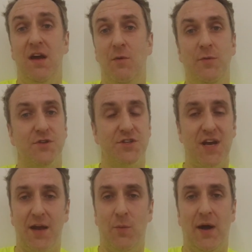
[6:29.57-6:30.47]
and we were just
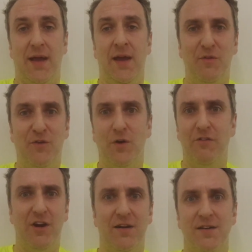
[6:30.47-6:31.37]
chatting away
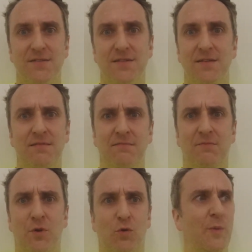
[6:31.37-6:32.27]
before I realized
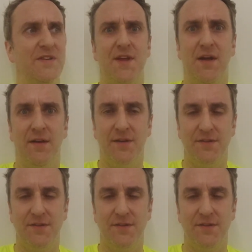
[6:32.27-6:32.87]
we're almost done.